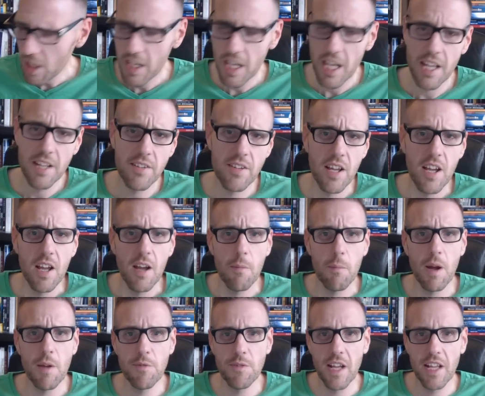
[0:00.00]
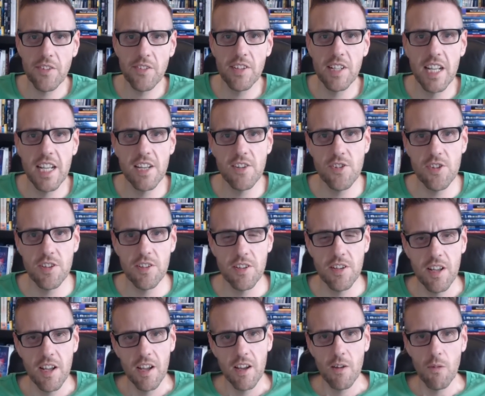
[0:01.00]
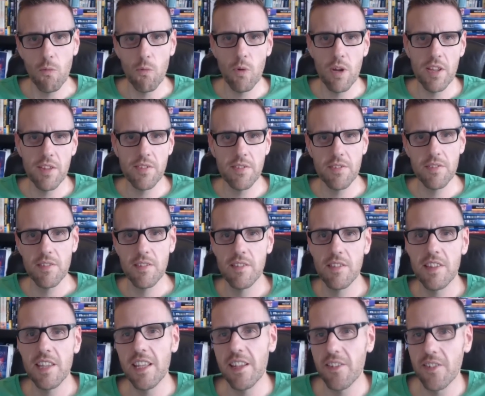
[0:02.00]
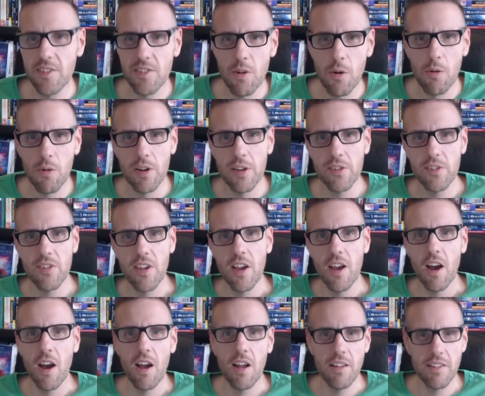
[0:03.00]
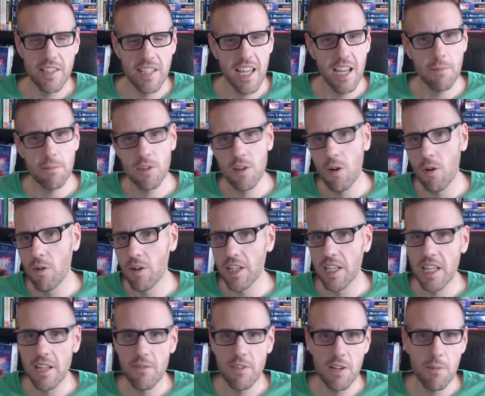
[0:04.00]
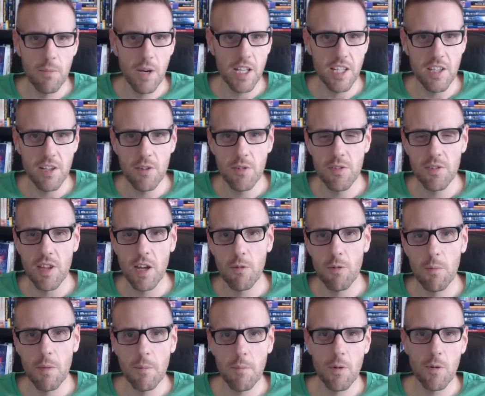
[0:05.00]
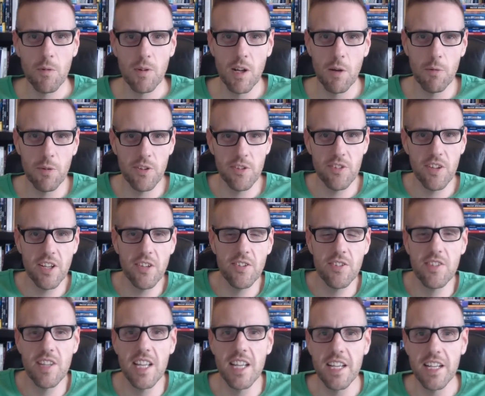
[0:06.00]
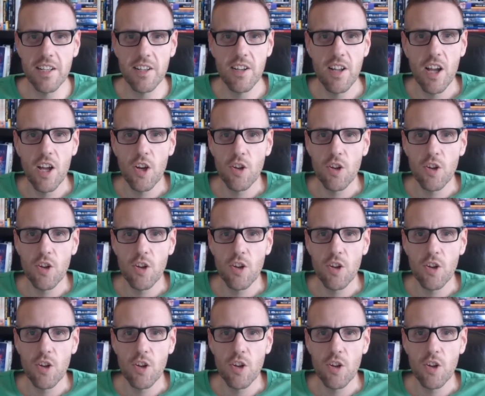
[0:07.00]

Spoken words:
And my fascination with these stories kept going even in my youth. I remember when I was 16,